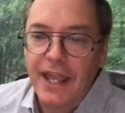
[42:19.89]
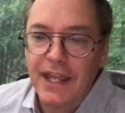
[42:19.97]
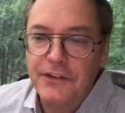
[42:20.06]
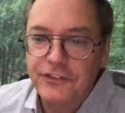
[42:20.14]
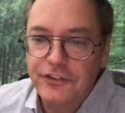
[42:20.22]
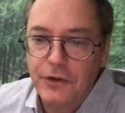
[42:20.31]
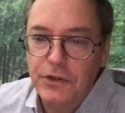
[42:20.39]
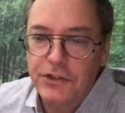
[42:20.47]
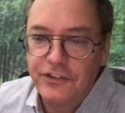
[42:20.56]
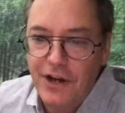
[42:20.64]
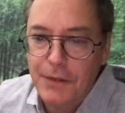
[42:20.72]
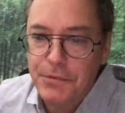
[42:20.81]
And so
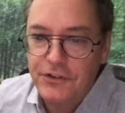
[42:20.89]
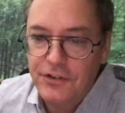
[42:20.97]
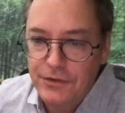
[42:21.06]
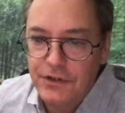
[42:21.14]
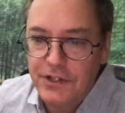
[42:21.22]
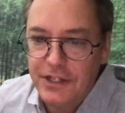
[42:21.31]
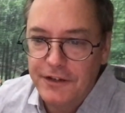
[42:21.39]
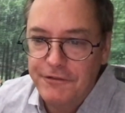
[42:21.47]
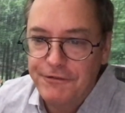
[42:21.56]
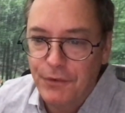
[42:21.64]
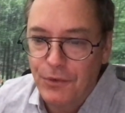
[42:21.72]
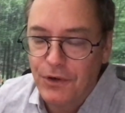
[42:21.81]
it's an opportunity
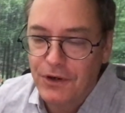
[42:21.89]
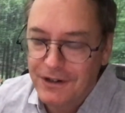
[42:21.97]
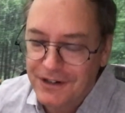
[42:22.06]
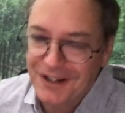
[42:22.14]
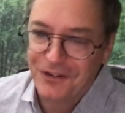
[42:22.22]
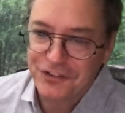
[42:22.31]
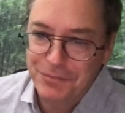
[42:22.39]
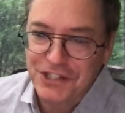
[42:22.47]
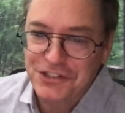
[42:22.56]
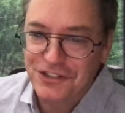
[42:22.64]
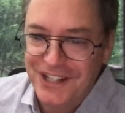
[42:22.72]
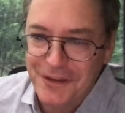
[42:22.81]
for, you know,
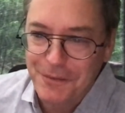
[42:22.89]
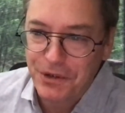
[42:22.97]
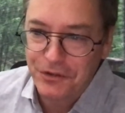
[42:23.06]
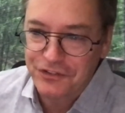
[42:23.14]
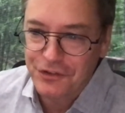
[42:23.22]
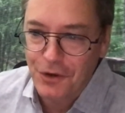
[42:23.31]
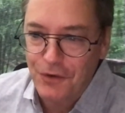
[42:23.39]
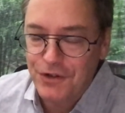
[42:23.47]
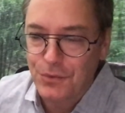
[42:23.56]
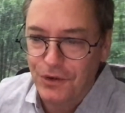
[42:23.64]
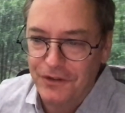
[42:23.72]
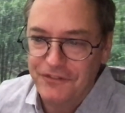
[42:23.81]
especially in the post
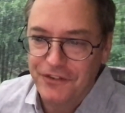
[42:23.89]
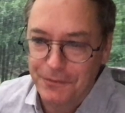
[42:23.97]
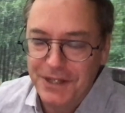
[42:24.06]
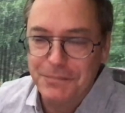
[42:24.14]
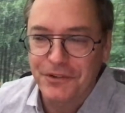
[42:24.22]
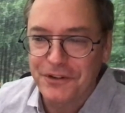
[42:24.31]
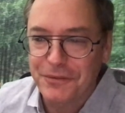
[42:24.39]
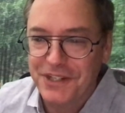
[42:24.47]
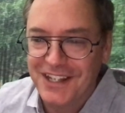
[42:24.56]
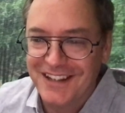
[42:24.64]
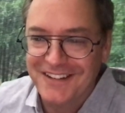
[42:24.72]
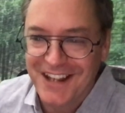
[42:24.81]
COVID world, for people to
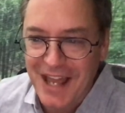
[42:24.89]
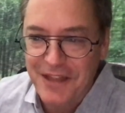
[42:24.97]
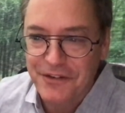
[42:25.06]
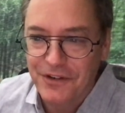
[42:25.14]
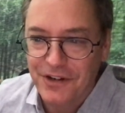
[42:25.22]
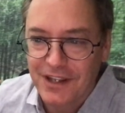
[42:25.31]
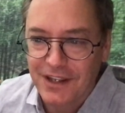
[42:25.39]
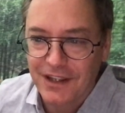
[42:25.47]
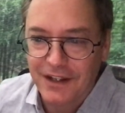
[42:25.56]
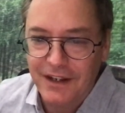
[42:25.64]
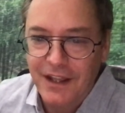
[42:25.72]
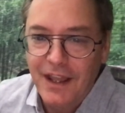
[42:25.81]
begin to gather
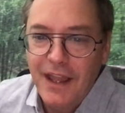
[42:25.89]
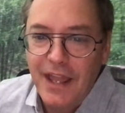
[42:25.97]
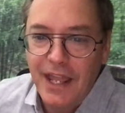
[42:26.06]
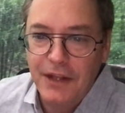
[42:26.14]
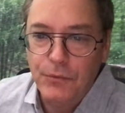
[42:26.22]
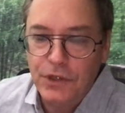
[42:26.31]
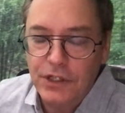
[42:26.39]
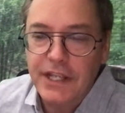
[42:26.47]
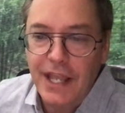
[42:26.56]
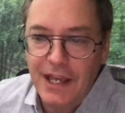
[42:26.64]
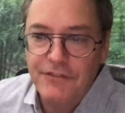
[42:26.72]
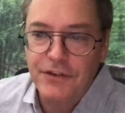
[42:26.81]
again and
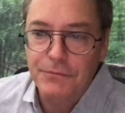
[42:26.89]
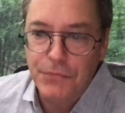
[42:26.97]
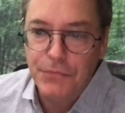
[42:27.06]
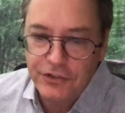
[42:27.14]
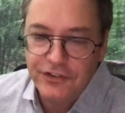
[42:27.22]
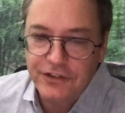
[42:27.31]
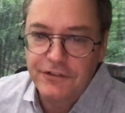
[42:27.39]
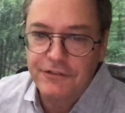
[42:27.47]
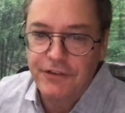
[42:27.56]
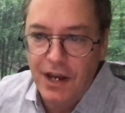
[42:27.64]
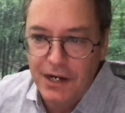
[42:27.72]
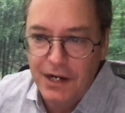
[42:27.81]
really have
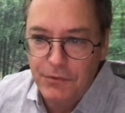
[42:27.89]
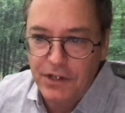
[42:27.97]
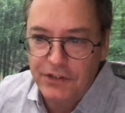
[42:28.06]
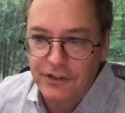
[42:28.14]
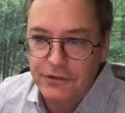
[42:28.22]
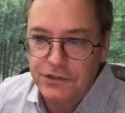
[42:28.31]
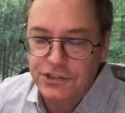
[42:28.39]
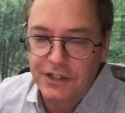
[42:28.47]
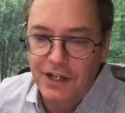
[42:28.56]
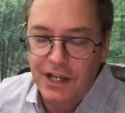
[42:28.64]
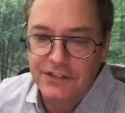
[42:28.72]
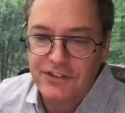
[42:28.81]
immersive, high resolution,
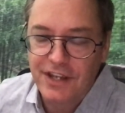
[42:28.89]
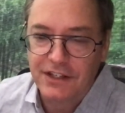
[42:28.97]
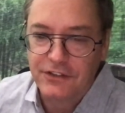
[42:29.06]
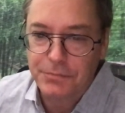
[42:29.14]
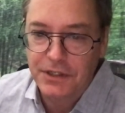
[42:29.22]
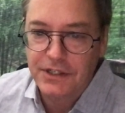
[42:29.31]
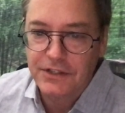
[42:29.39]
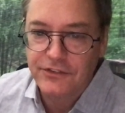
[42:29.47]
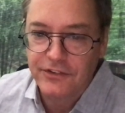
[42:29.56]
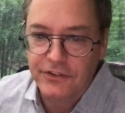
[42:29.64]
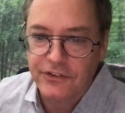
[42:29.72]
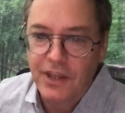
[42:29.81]
high tech
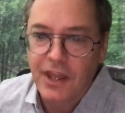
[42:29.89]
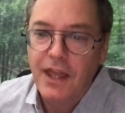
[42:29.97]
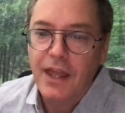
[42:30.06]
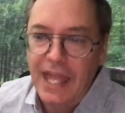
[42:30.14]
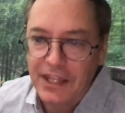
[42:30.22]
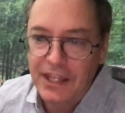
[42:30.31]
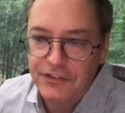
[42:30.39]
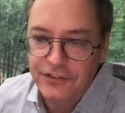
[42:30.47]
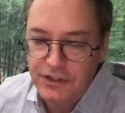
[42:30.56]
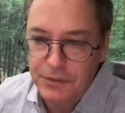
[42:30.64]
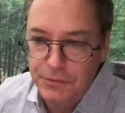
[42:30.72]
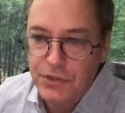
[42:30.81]
experiences as
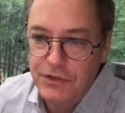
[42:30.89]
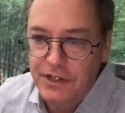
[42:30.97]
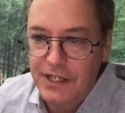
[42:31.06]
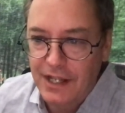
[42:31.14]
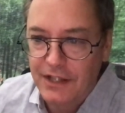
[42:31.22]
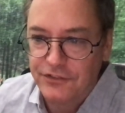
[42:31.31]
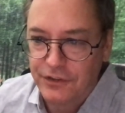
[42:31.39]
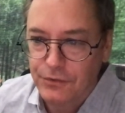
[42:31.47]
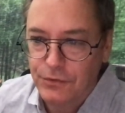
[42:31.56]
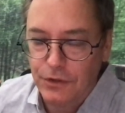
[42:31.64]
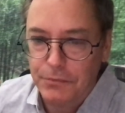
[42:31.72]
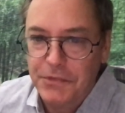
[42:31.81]
a community, as a
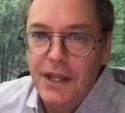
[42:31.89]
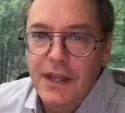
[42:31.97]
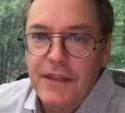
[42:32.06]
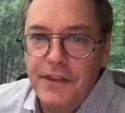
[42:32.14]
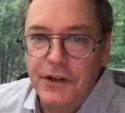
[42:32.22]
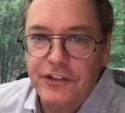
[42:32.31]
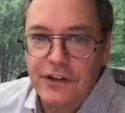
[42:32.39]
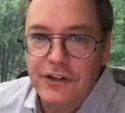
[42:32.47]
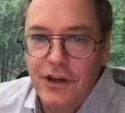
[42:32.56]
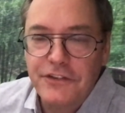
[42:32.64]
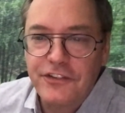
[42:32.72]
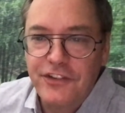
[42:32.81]
group. There's a
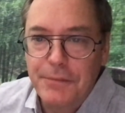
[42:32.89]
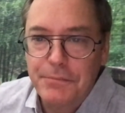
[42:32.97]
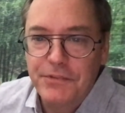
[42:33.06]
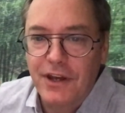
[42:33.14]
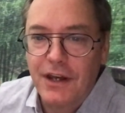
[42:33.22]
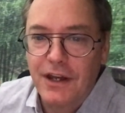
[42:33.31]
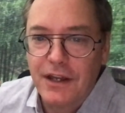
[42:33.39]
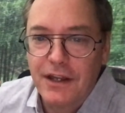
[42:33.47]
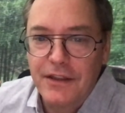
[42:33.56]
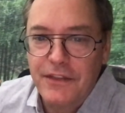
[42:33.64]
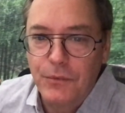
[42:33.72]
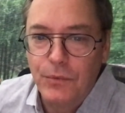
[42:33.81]
concept
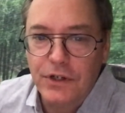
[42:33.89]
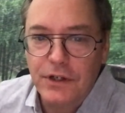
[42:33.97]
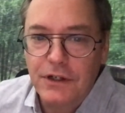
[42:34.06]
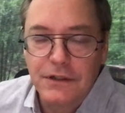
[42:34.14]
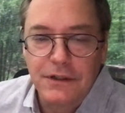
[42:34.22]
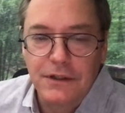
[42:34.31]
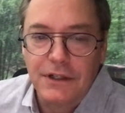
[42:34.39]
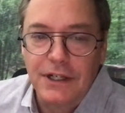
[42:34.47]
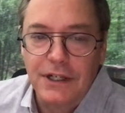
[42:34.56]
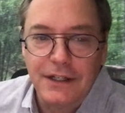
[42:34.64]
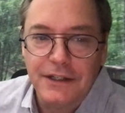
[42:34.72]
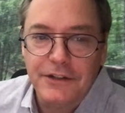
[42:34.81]
uh, that we're
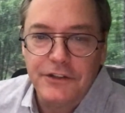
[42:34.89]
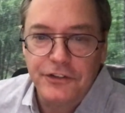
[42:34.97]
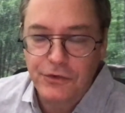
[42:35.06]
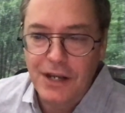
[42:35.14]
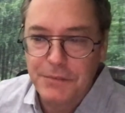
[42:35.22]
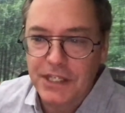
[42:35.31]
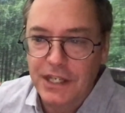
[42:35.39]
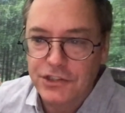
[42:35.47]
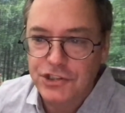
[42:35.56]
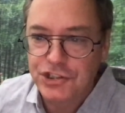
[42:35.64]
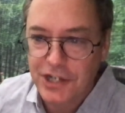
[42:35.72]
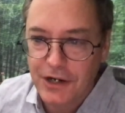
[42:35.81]
uh, describing
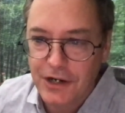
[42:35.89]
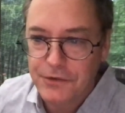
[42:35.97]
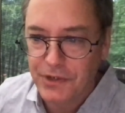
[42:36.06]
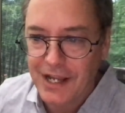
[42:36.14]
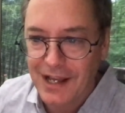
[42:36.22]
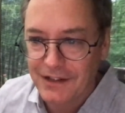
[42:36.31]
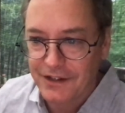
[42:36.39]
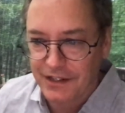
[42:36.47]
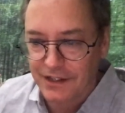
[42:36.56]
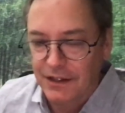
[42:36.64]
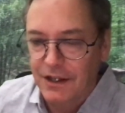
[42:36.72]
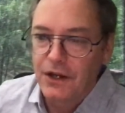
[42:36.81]
as shared
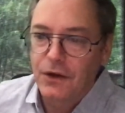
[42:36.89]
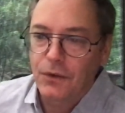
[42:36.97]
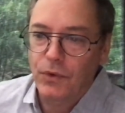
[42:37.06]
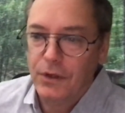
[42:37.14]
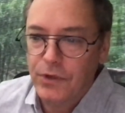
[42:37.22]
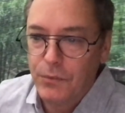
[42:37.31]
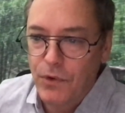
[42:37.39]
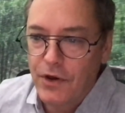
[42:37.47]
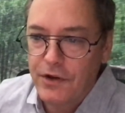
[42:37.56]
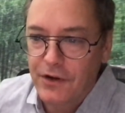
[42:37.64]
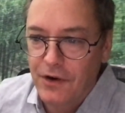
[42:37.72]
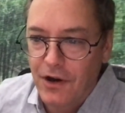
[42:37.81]
reality, where we
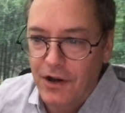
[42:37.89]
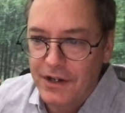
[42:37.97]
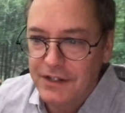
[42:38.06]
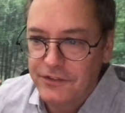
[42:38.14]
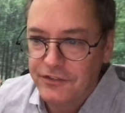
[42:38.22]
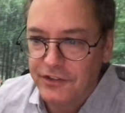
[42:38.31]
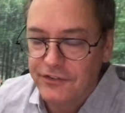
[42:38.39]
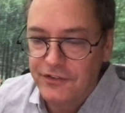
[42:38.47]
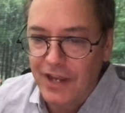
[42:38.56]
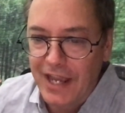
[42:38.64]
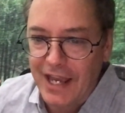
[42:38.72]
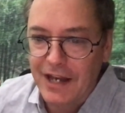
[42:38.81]
want our audiences
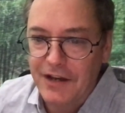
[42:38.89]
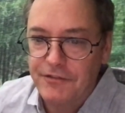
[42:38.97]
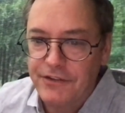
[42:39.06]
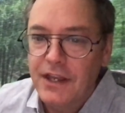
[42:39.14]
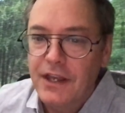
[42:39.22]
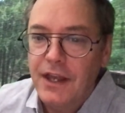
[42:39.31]
to have